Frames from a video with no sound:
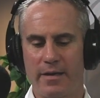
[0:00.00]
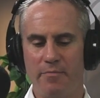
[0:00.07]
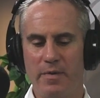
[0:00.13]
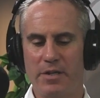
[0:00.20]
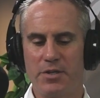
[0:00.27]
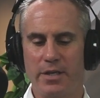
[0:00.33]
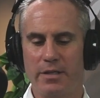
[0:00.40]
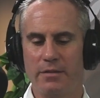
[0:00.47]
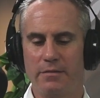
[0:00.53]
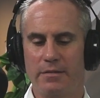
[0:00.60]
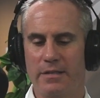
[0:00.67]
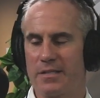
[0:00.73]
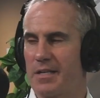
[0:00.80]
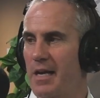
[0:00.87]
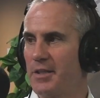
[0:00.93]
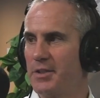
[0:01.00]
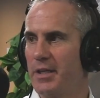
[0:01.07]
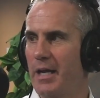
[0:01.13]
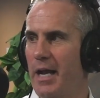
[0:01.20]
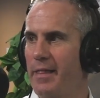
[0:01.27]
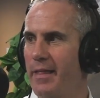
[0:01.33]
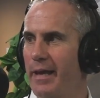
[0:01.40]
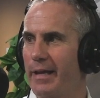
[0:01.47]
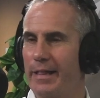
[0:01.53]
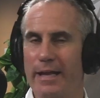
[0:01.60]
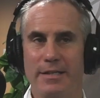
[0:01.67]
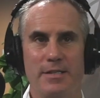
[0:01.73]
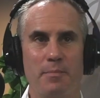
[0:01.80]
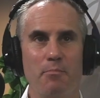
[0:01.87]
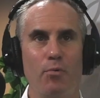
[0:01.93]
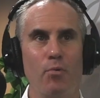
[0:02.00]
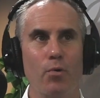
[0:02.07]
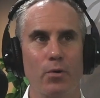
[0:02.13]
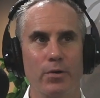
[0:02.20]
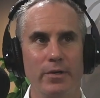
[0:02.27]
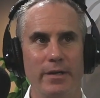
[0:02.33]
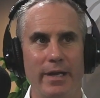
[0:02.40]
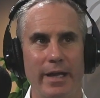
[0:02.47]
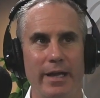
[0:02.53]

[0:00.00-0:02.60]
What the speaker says: commission discussion, I think that's important,